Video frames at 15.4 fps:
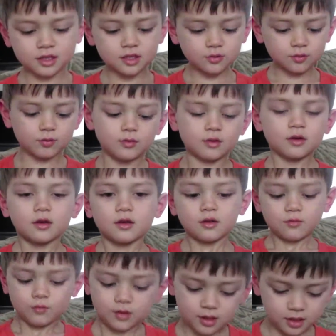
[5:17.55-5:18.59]
This is
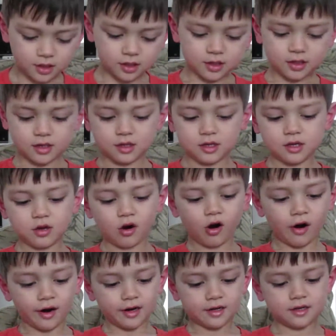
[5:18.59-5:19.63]
what I
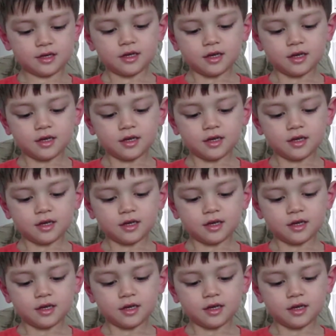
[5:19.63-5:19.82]
got.